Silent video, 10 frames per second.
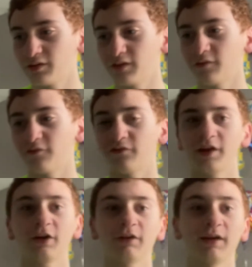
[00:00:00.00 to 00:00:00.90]
has a
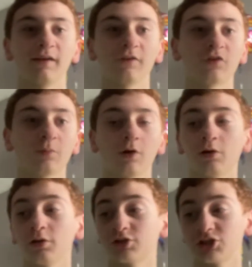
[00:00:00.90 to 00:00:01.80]
very
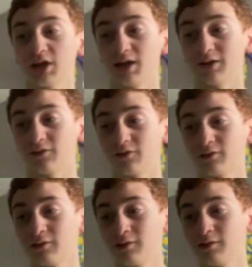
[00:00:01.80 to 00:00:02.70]
small chance
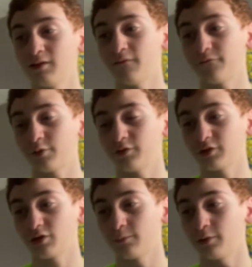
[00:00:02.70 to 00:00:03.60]
of freezing
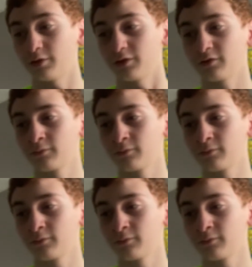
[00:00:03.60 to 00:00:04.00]
your opponent.